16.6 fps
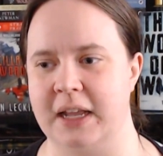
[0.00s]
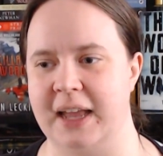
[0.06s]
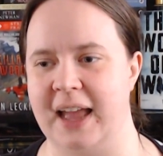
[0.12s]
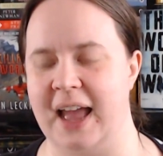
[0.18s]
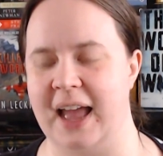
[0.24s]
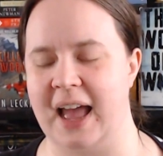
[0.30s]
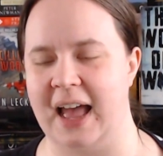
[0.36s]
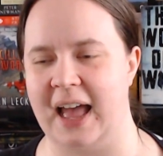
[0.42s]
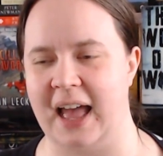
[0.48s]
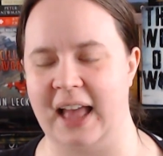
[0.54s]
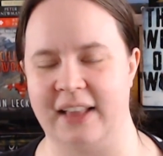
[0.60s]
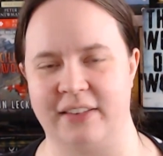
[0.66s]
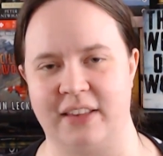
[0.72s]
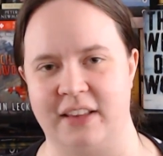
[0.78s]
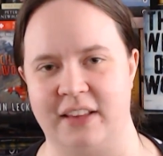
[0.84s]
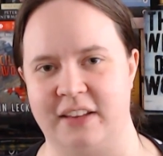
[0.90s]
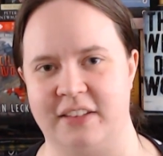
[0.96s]
as
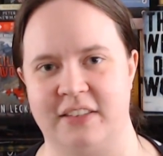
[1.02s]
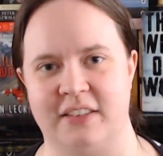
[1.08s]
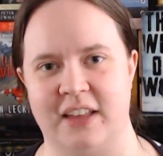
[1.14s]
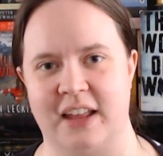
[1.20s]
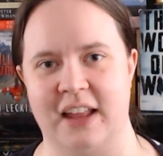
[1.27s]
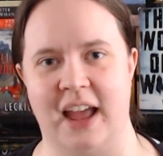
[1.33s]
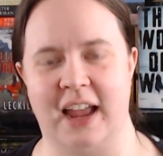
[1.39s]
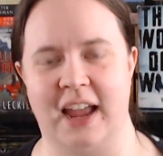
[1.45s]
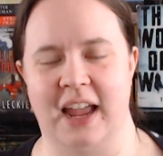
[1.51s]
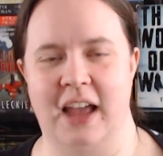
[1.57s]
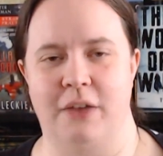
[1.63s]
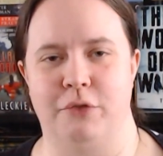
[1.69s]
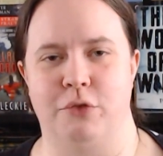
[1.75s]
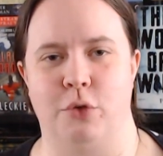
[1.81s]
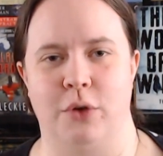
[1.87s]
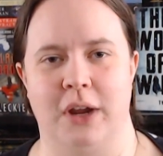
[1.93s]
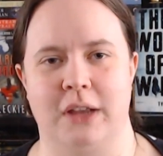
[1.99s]
I said, I have
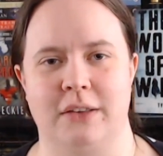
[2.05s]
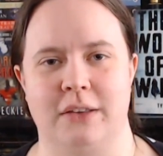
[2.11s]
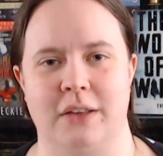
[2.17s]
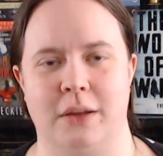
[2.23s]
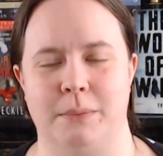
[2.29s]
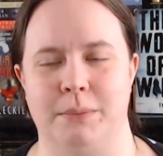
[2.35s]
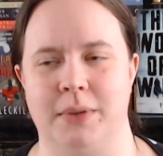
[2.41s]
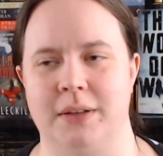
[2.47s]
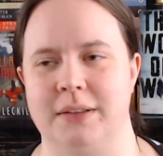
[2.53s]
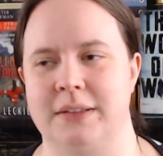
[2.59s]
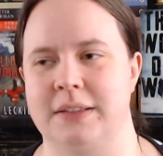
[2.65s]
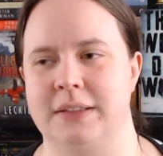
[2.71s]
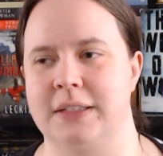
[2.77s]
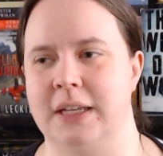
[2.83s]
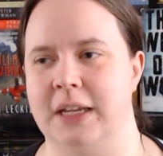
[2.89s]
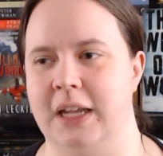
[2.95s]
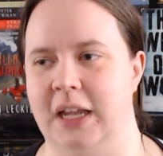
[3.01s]
4 examples.
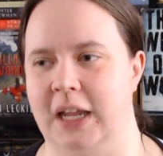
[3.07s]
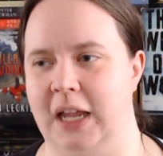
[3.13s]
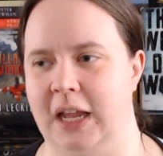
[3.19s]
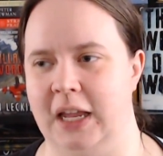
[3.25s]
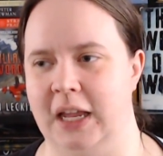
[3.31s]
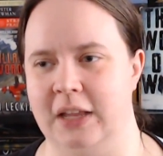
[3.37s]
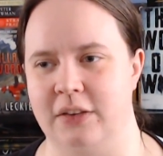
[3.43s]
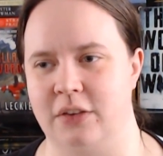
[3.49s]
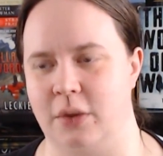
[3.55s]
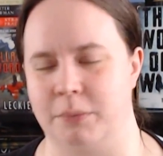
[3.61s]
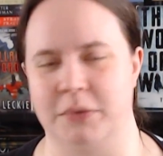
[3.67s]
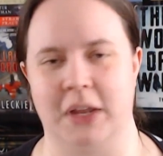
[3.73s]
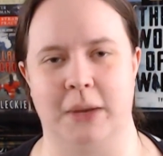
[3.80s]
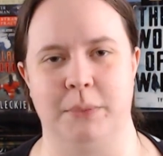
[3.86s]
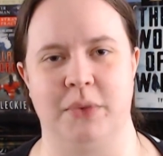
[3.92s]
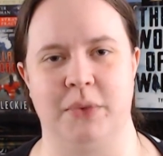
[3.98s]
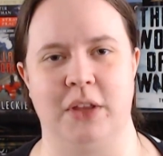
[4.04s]

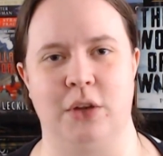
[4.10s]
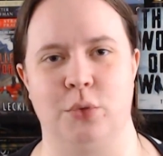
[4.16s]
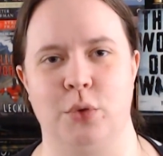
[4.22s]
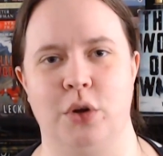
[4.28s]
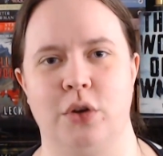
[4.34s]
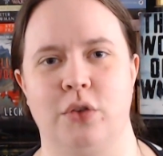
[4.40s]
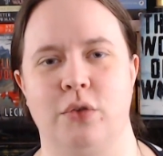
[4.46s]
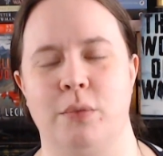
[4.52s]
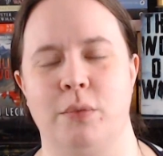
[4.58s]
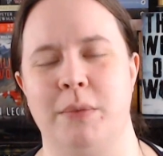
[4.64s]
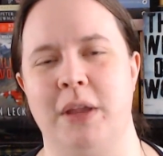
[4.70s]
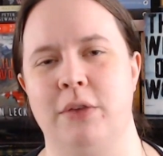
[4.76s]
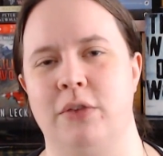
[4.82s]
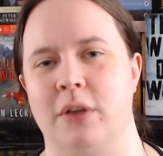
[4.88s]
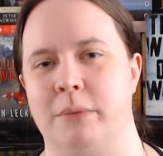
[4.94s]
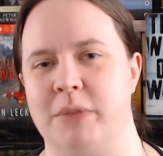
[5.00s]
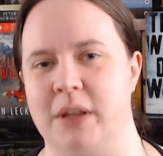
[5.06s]
Sometimes it works for me,
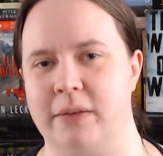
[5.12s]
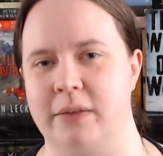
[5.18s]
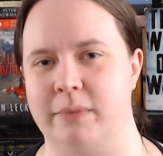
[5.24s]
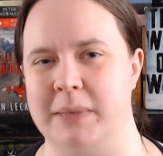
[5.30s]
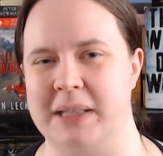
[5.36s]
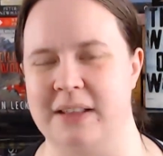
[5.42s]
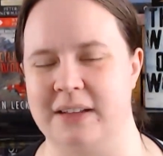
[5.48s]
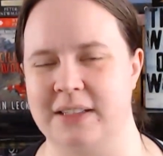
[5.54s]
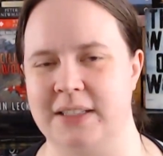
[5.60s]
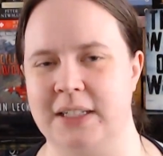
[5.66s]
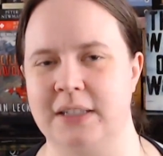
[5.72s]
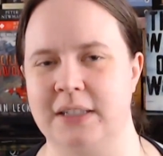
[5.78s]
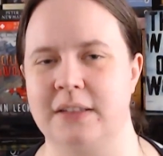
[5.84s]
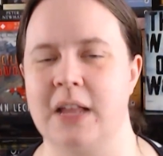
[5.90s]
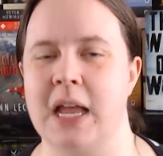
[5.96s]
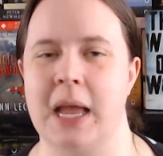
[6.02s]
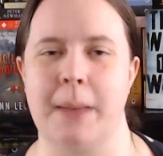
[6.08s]
sometimes it doesn't.
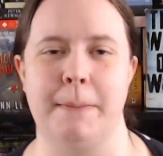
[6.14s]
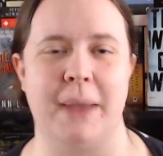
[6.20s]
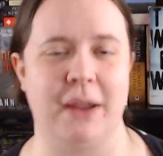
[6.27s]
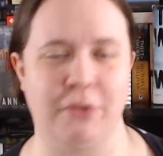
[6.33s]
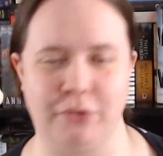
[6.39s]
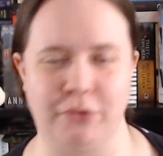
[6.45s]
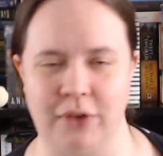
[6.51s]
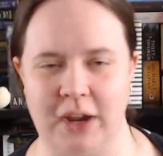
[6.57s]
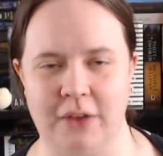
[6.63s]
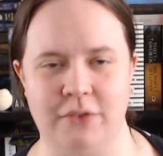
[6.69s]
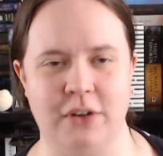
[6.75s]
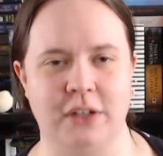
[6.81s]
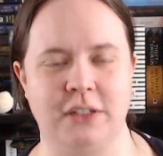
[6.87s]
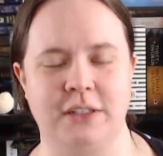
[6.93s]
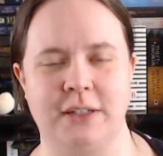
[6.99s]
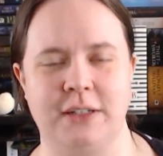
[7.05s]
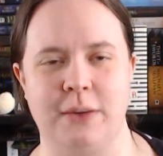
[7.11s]
My
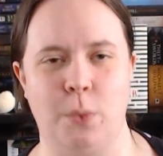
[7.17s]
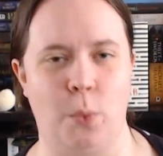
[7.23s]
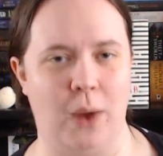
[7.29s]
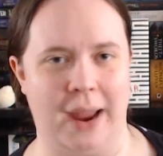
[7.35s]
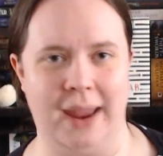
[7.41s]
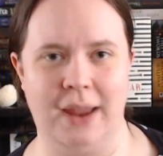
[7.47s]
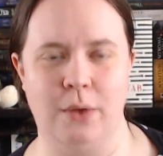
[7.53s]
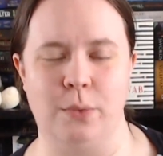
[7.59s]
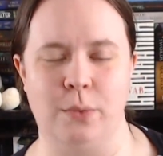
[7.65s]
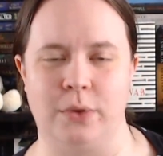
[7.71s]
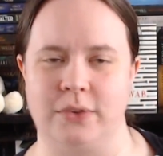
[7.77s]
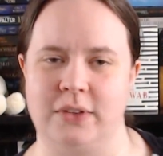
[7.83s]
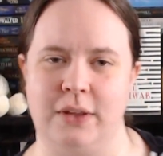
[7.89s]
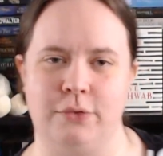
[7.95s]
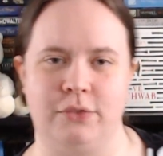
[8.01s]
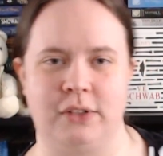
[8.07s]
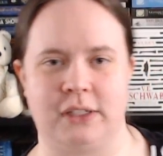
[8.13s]
favorite way was
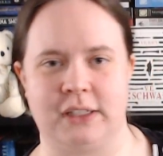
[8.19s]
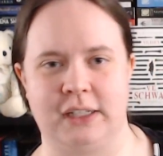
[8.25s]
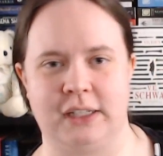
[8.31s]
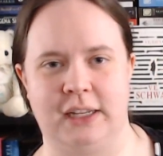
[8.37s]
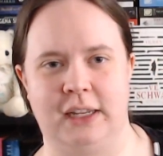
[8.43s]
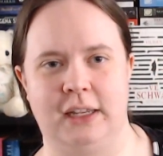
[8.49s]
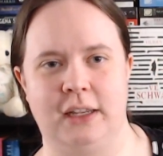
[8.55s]
definitely